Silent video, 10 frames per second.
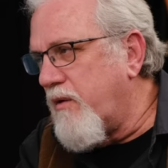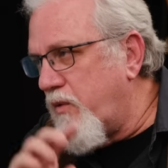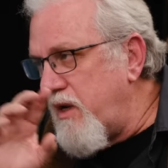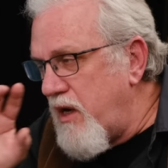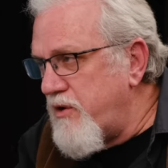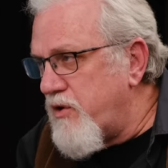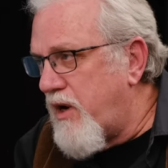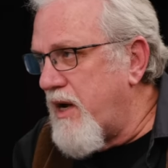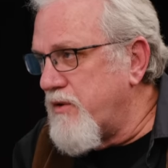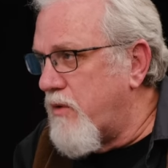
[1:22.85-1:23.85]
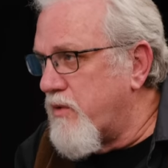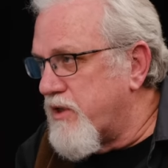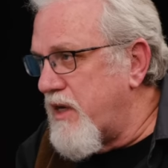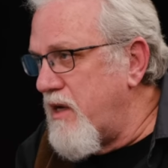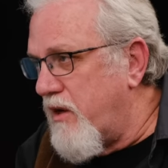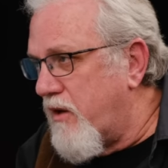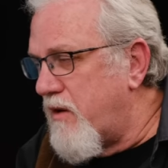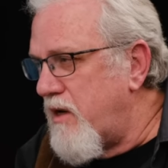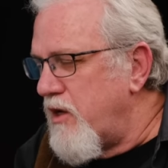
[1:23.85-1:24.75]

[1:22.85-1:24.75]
it really underlines what we're saying here.